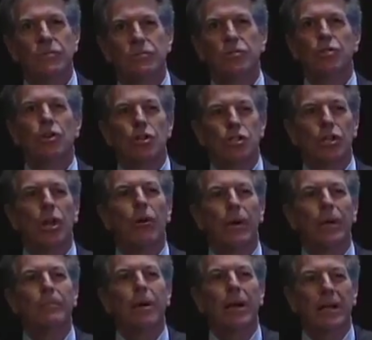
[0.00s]

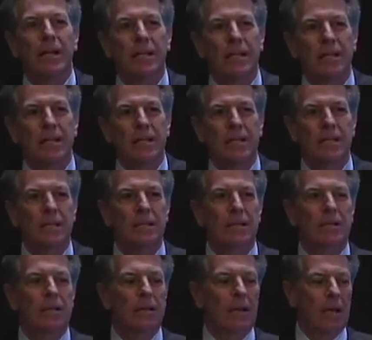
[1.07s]
church-going buddy.
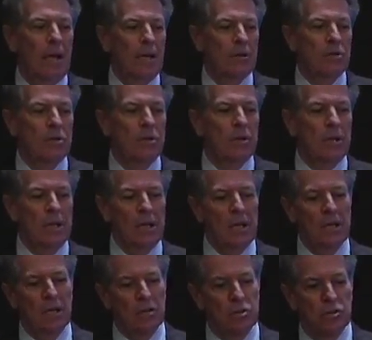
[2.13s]
and
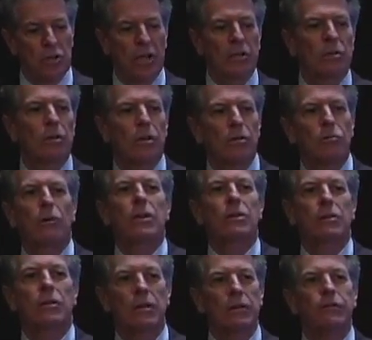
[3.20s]
he injected a great
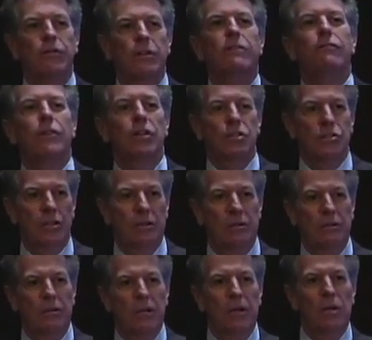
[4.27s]
deal of
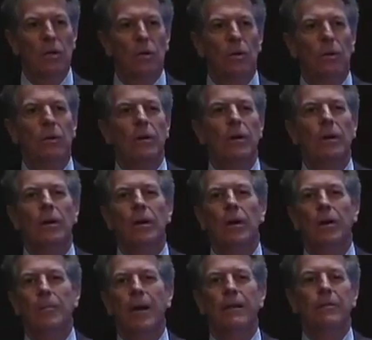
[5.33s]
conviction in her
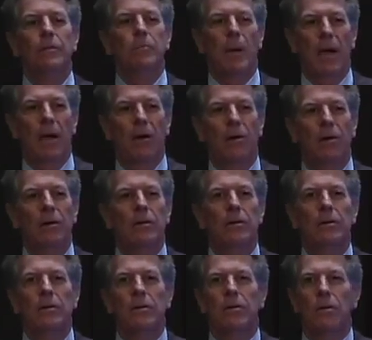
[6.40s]
about the power
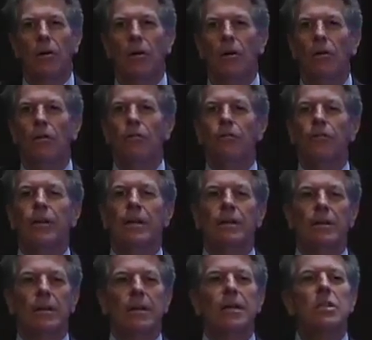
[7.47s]
of
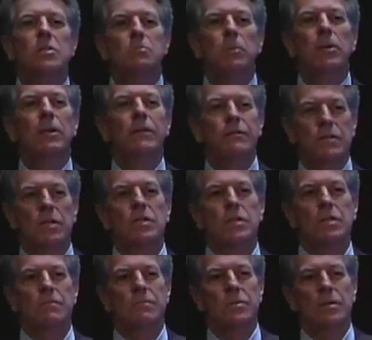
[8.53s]
his belief
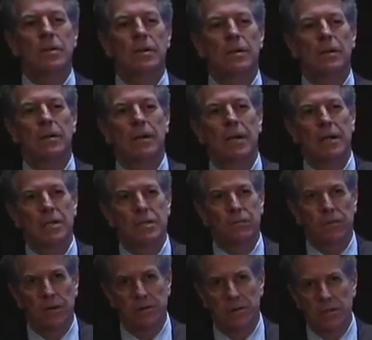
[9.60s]
systems as
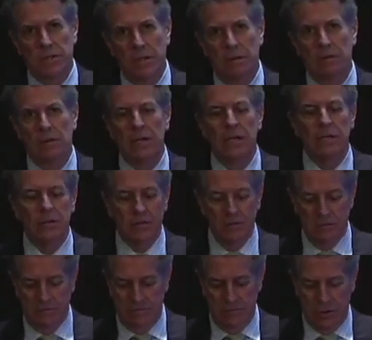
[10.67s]
far as they
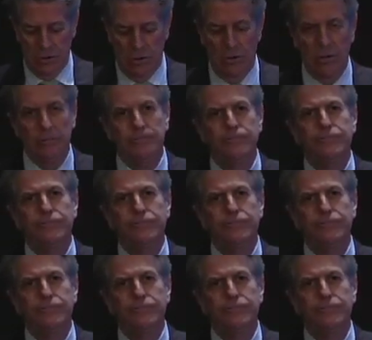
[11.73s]
related to God.